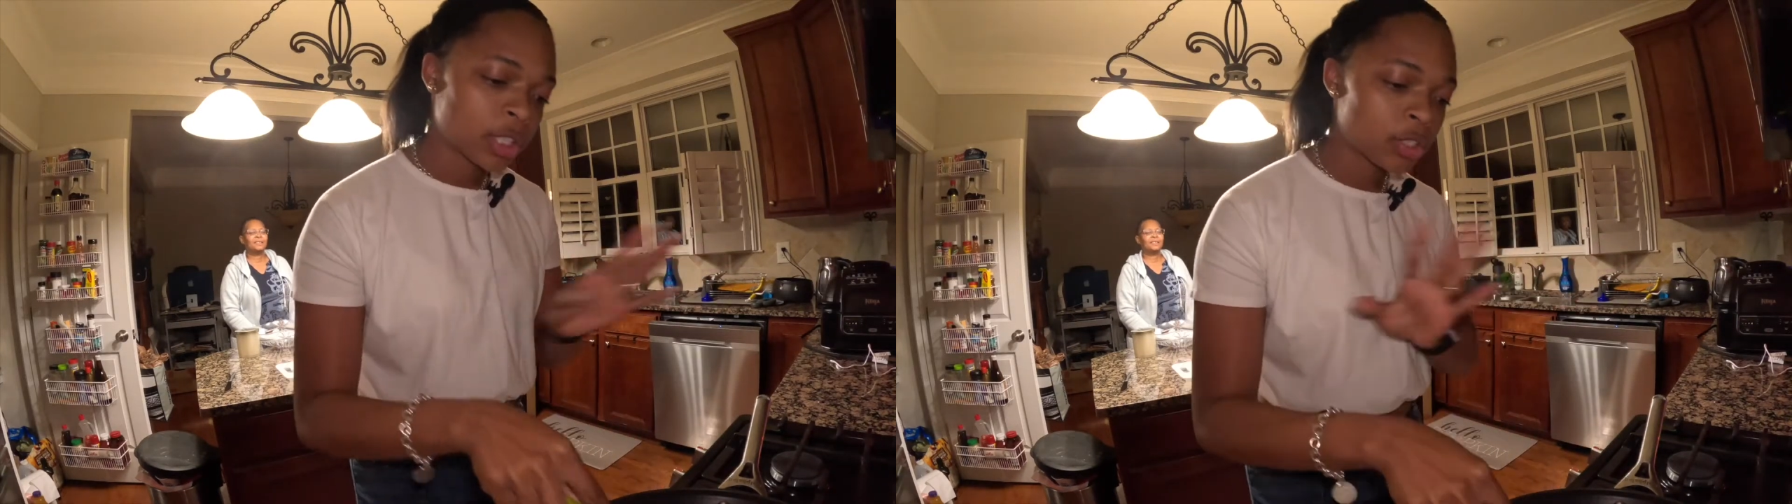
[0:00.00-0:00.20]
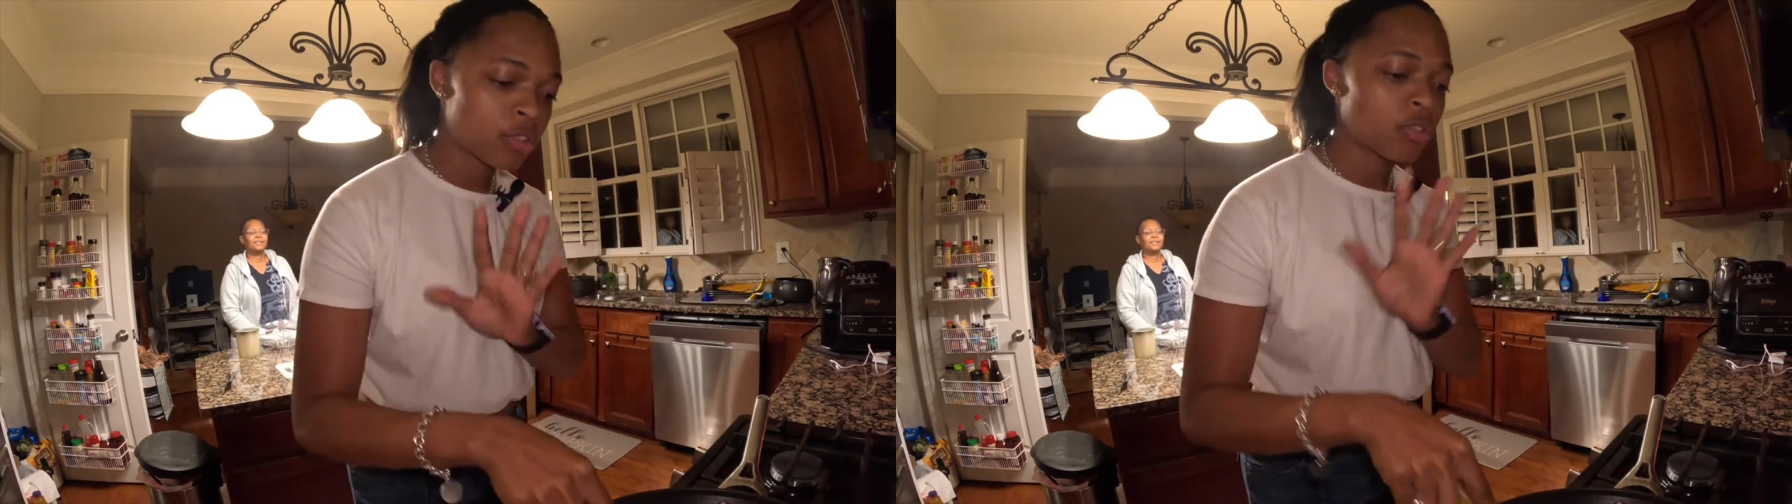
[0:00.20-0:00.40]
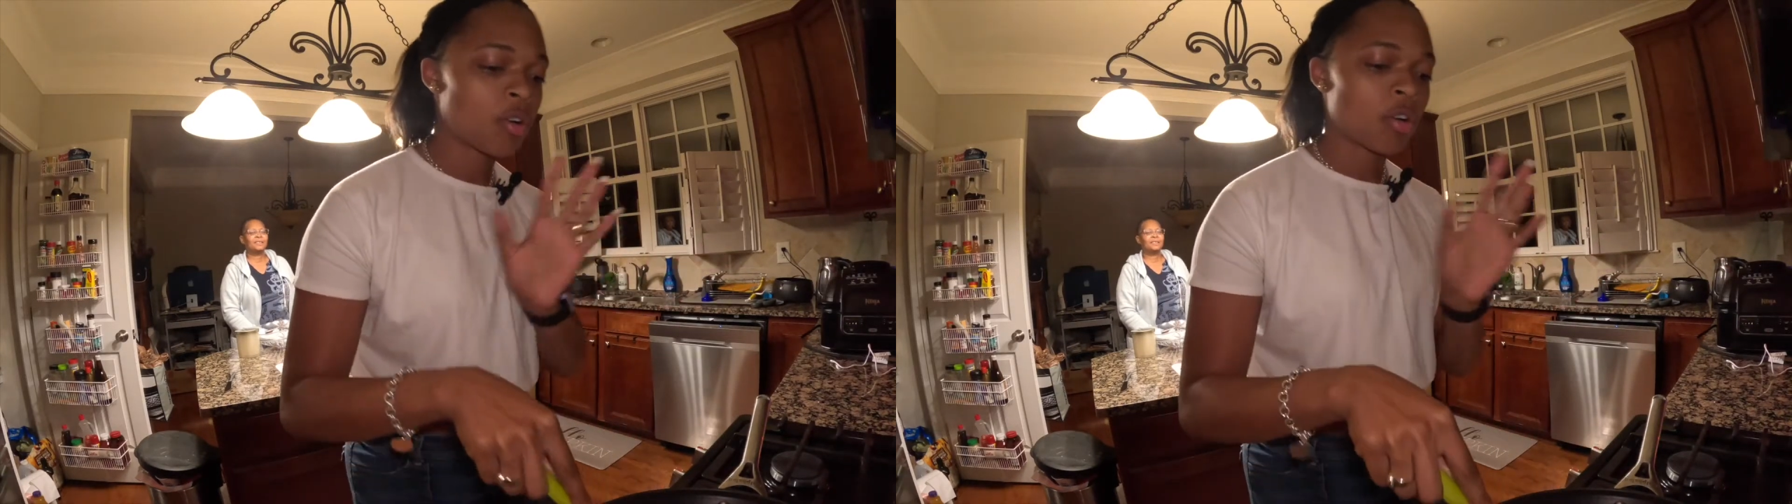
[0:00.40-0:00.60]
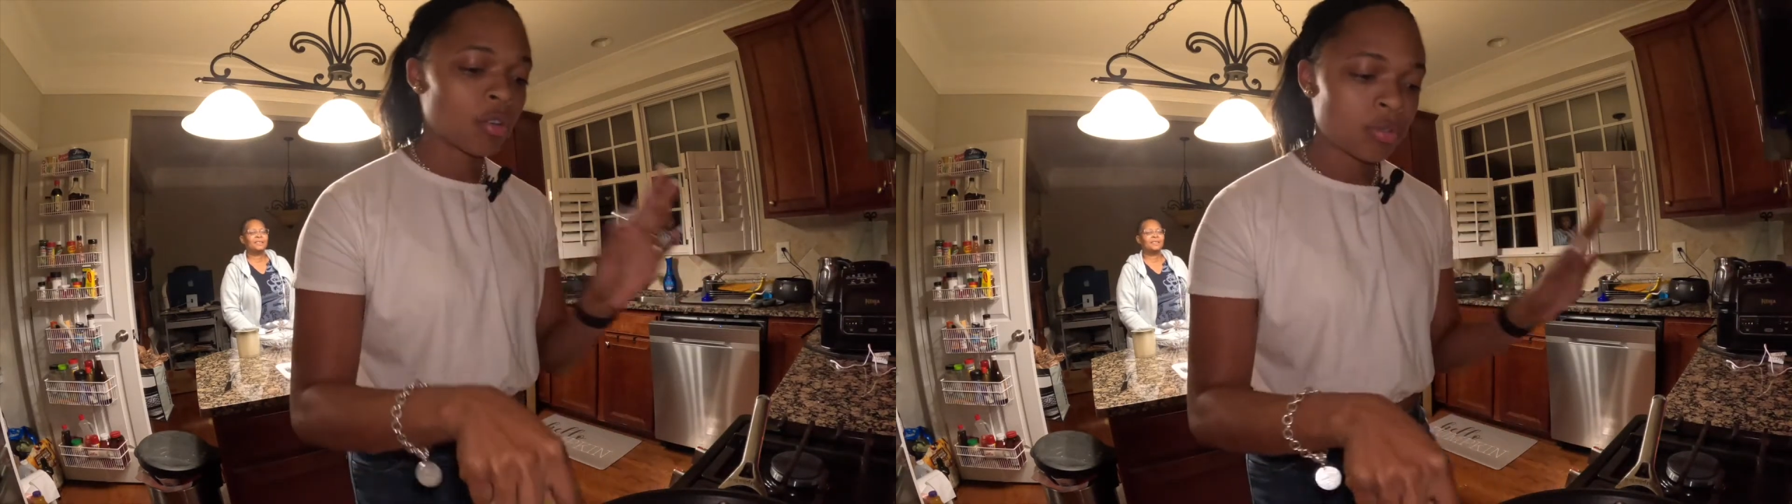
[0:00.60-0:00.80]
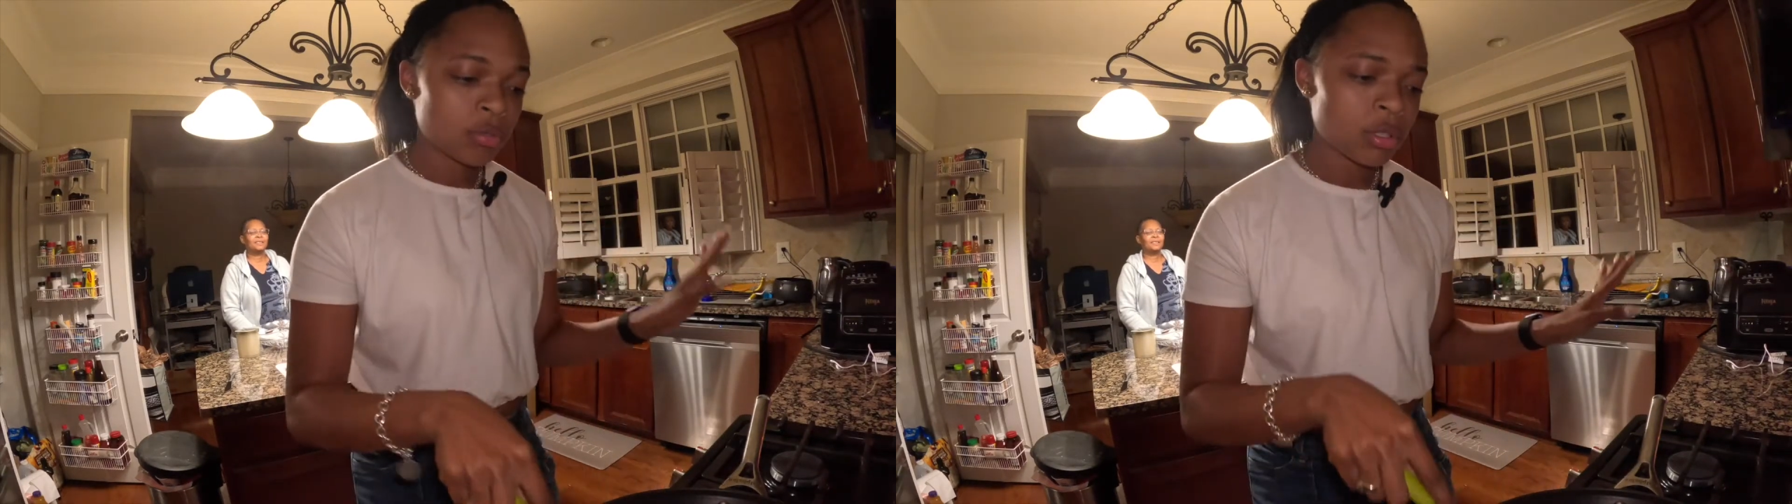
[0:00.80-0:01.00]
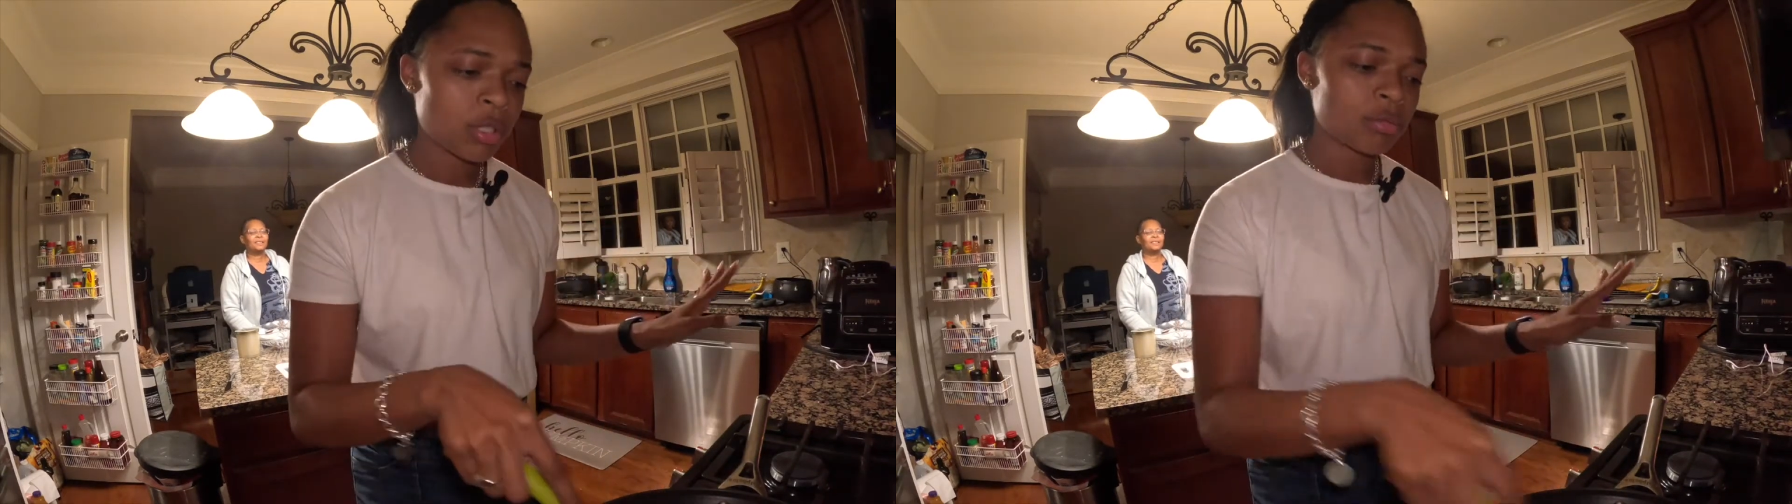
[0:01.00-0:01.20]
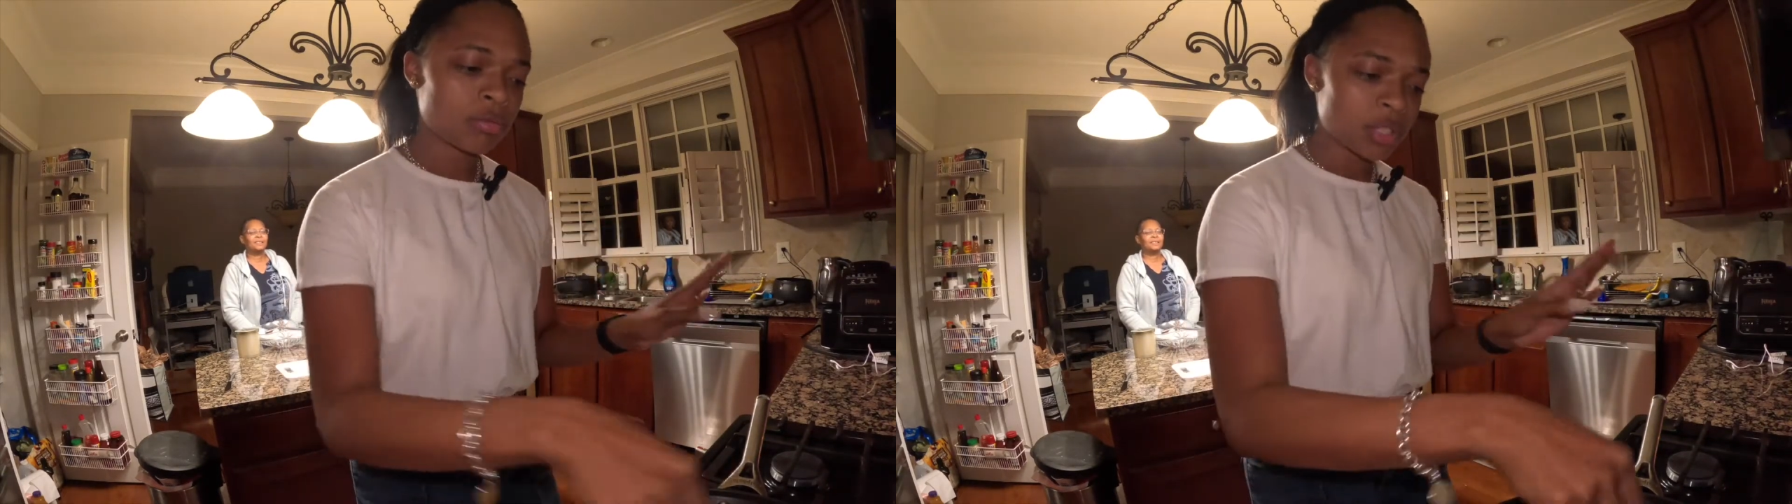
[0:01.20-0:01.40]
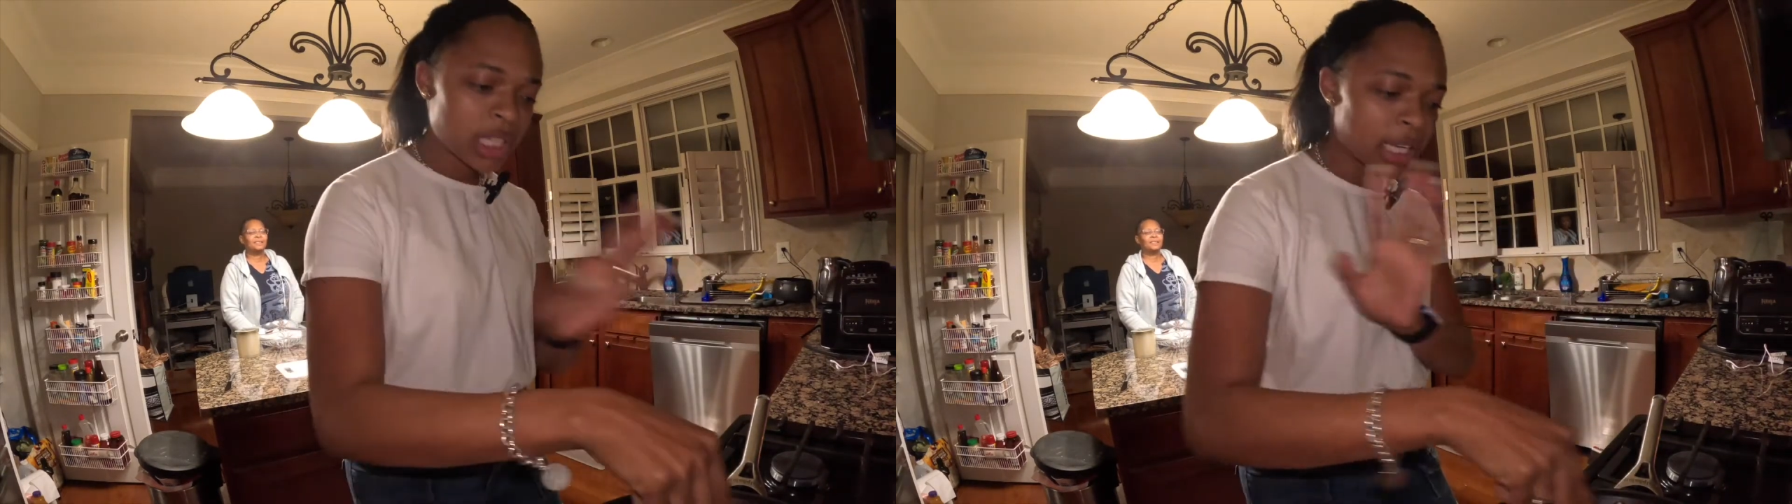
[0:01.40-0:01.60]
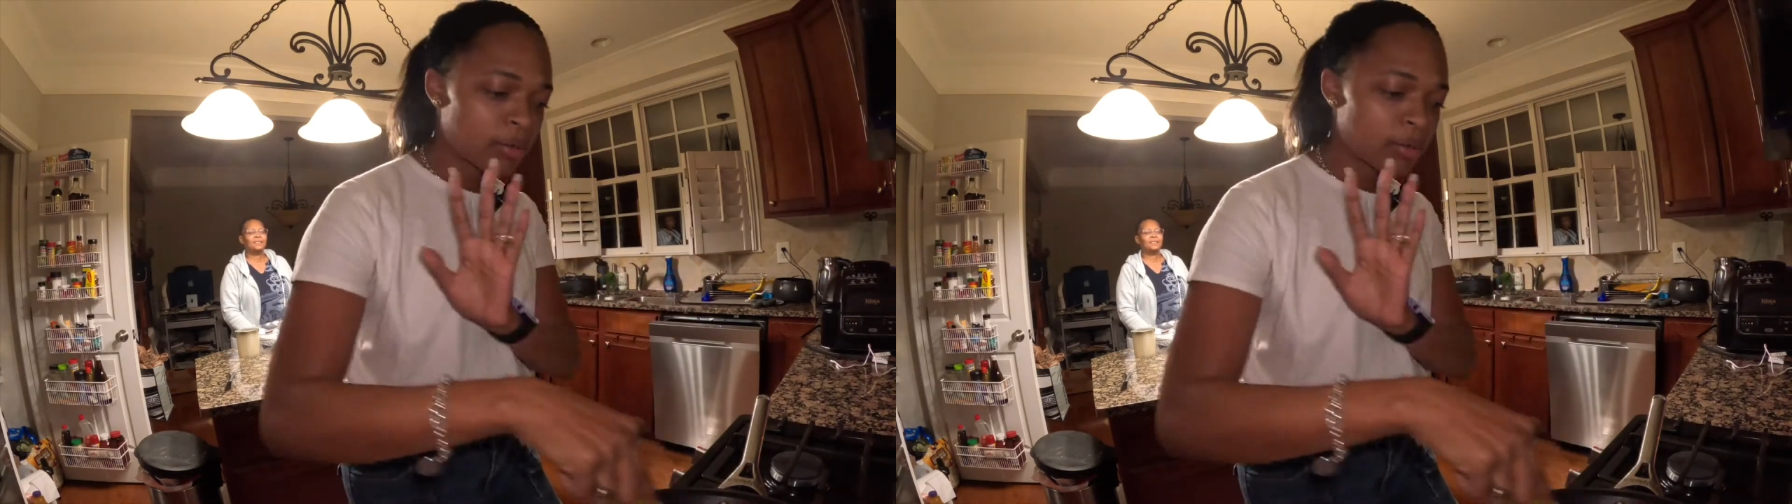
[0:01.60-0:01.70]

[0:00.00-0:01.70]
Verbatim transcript: control, you know, get